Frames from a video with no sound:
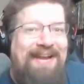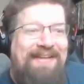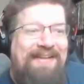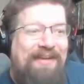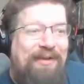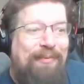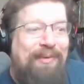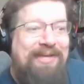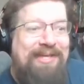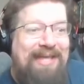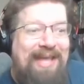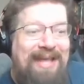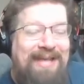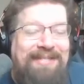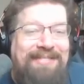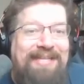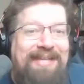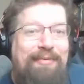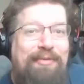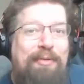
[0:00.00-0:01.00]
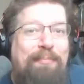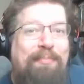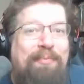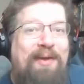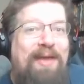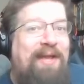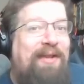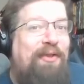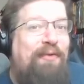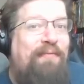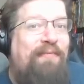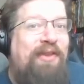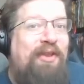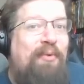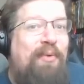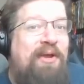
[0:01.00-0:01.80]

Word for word: here again today with a brand new video.